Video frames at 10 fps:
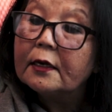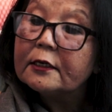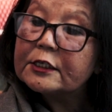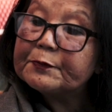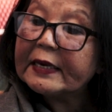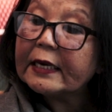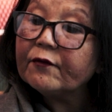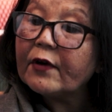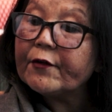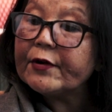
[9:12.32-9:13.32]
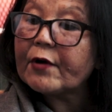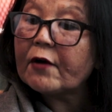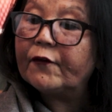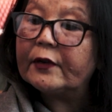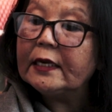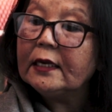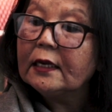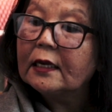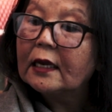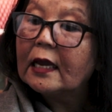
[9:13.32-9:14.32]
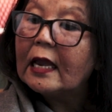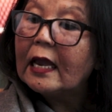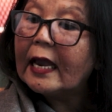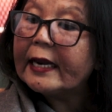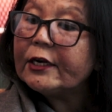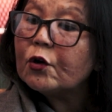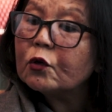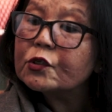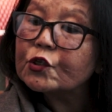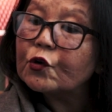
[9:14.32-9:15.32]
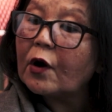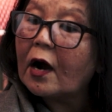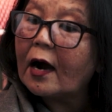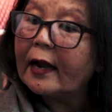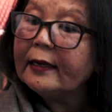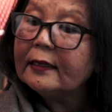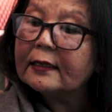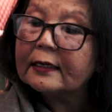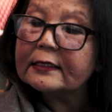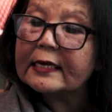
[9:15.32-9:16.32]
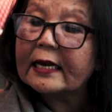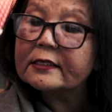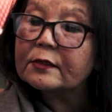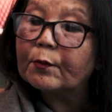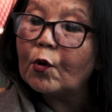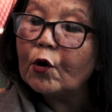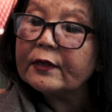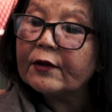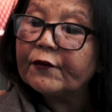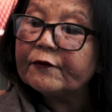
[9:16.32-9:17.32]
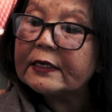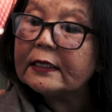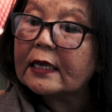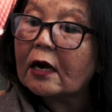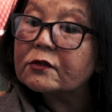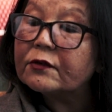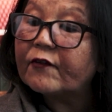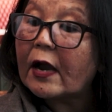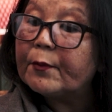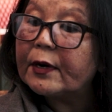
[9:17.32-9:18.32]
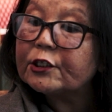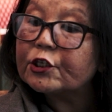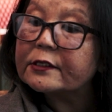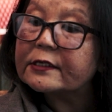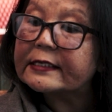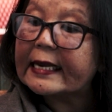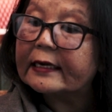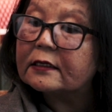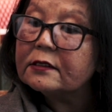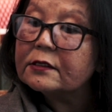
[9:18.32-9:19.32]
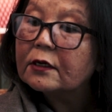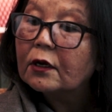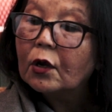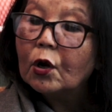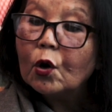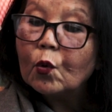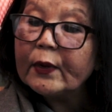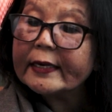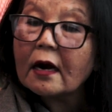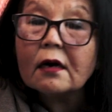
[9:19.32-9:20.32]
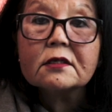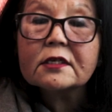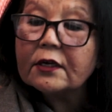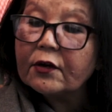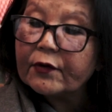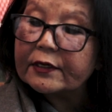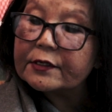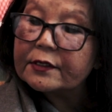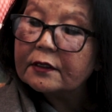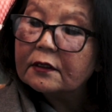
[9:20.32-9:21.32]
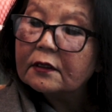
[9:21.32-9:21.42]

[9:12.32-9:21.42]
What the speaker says: speaking very roughly, any note so high that it has more than 15,000 vibrations a second, we can't hear it.